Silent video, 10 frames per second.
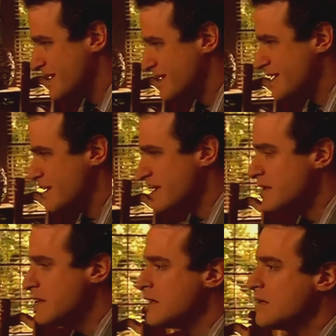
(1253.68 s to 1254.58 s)
Come on, look.
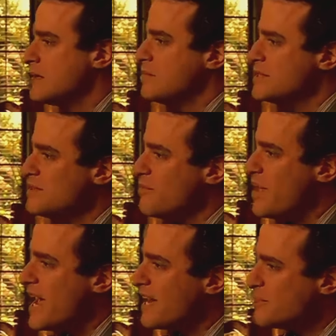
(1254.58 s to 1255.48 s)
come Mr.
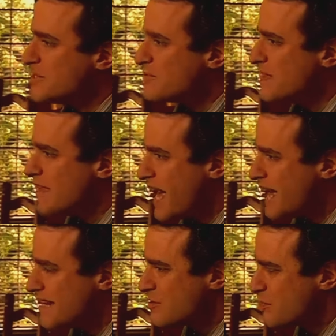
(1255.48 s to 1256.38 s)
Mack, between
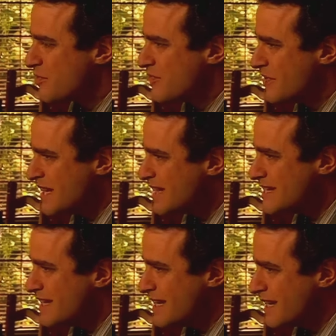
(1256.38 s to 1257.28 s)
that and the
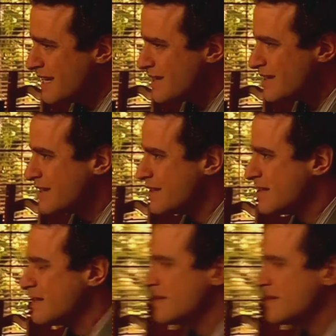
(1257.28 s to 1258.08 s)
profanity. Oh, hold, hold on.